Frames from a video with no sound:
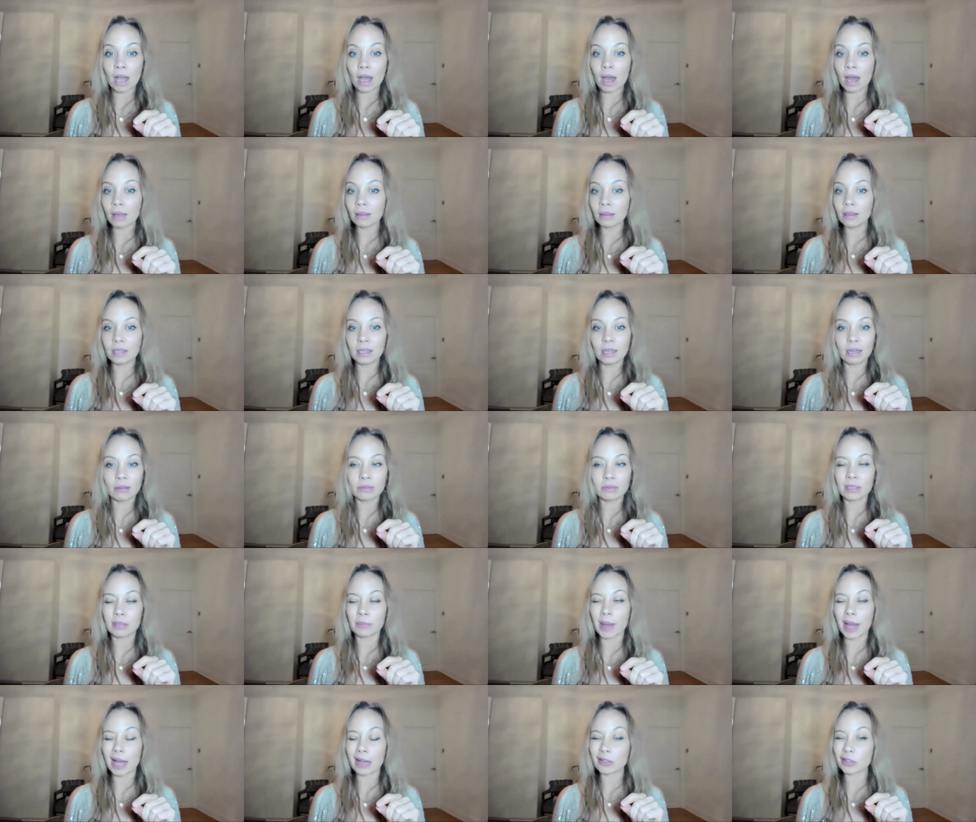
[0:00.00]
I think I was
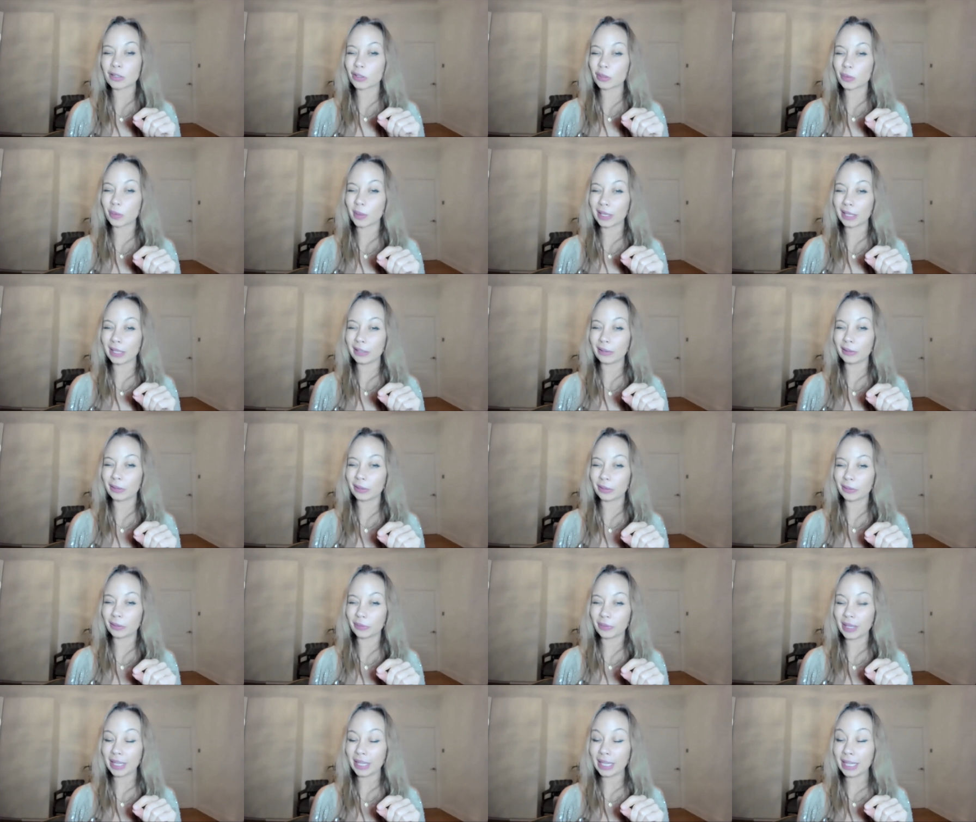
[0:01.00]
about
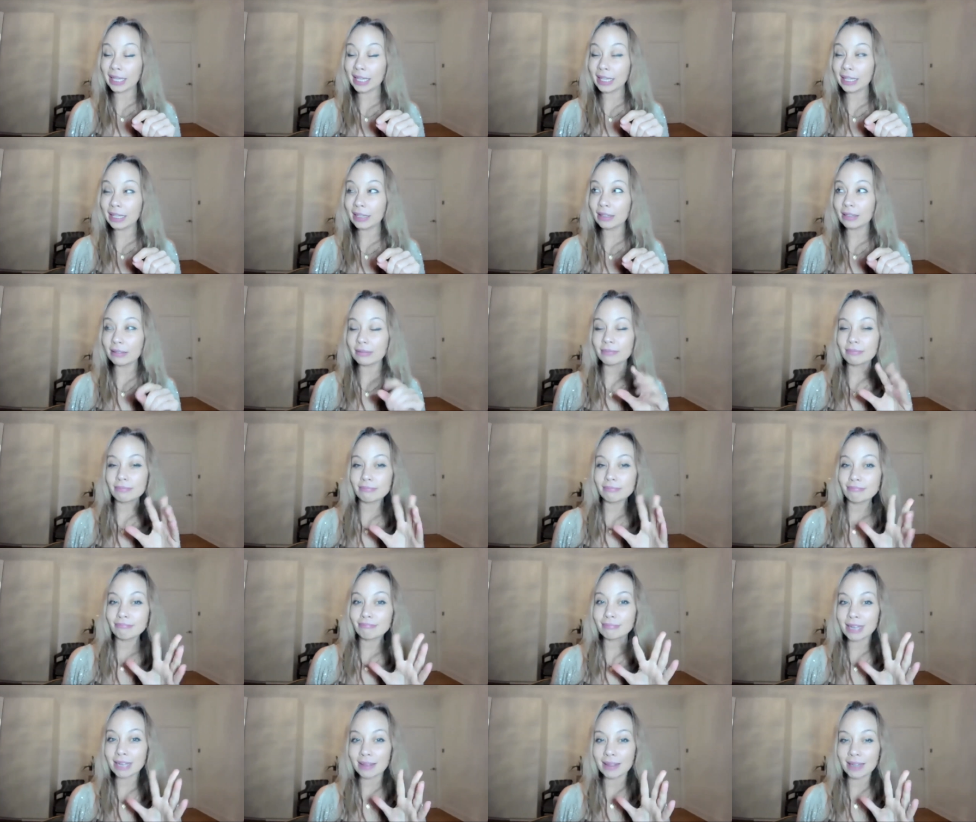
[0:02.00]
23,
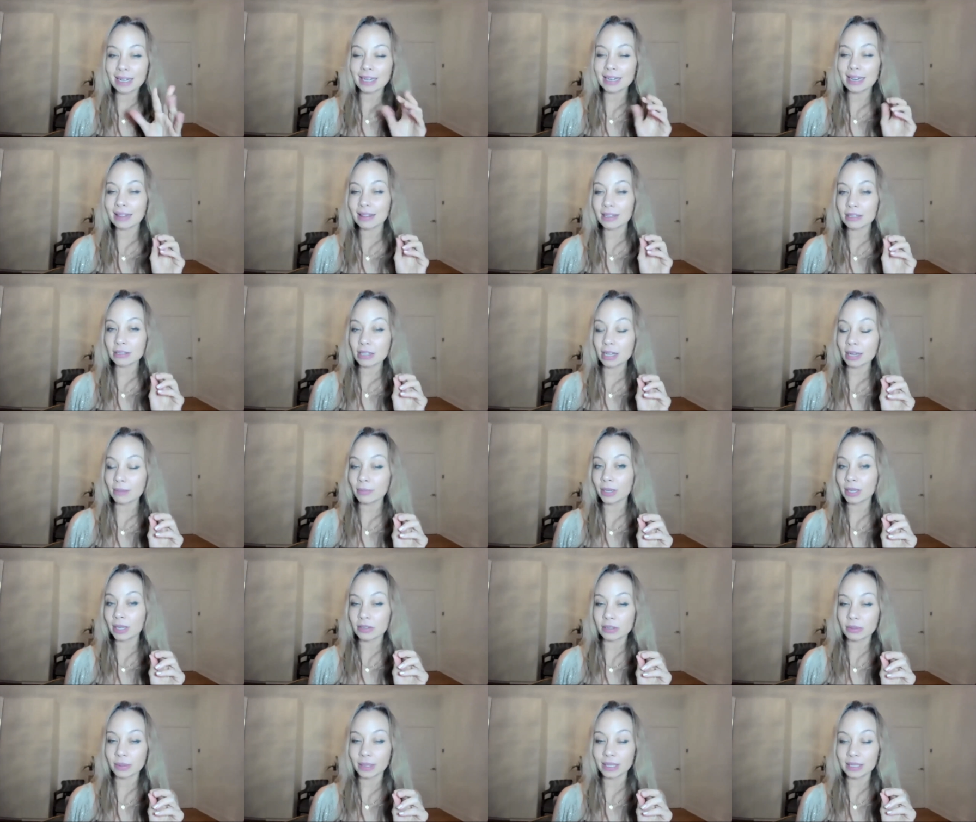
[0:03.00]
and then another time when I
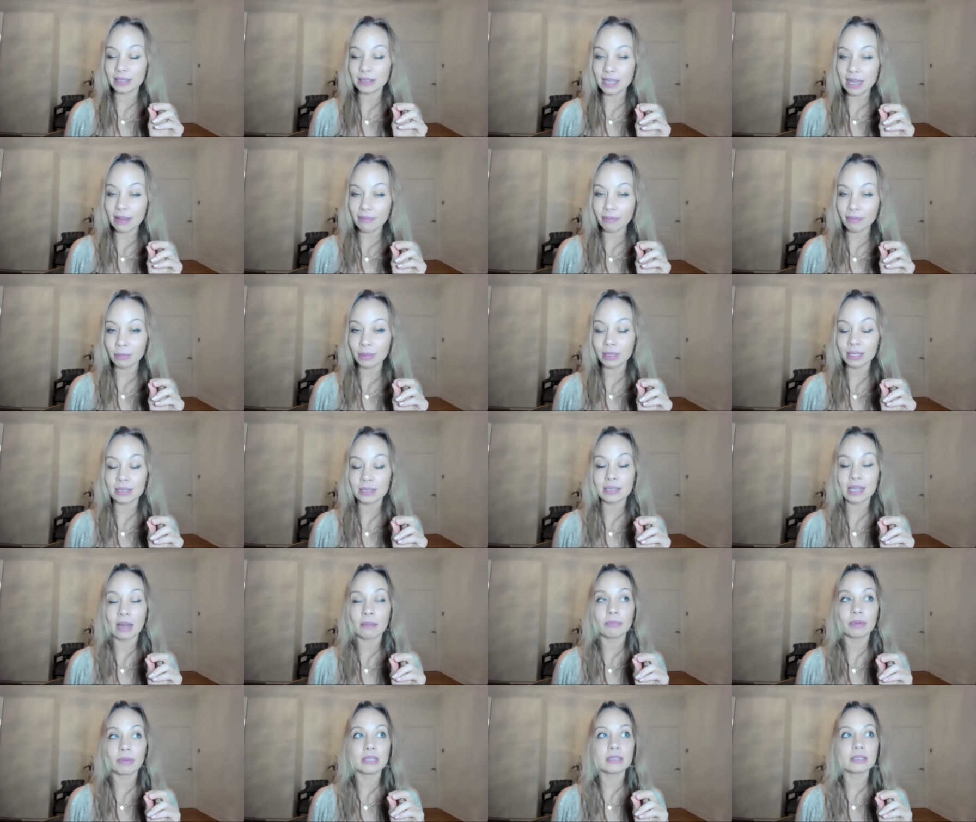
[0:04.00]
was 27 when this
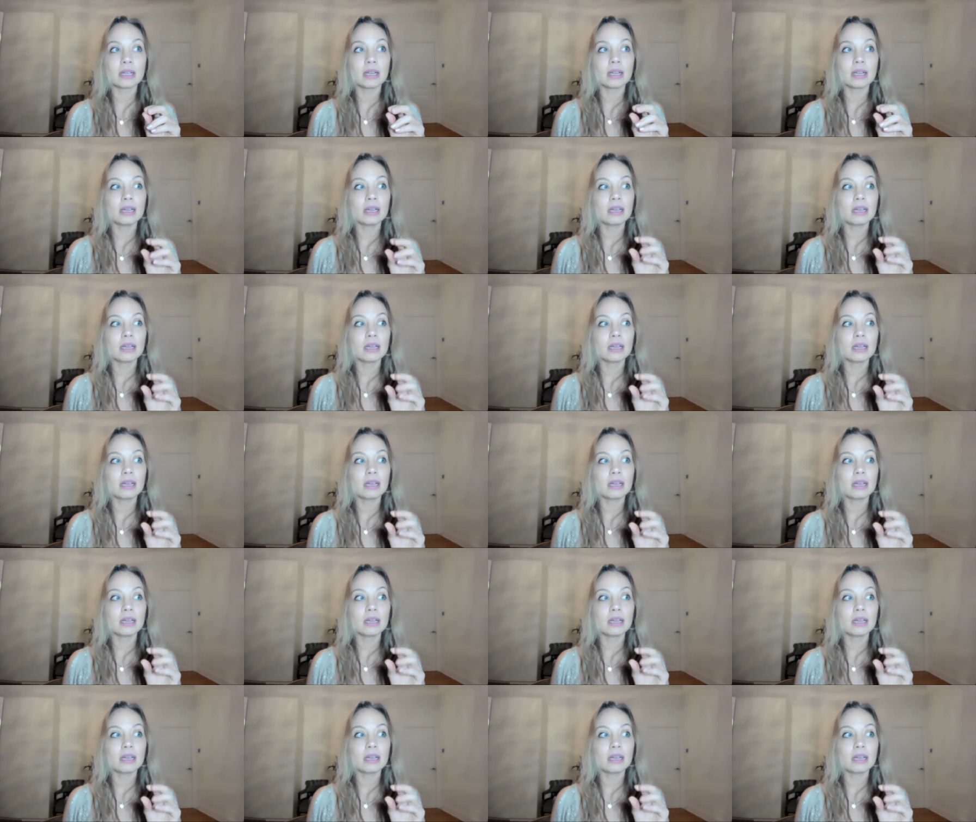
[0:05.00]
happened.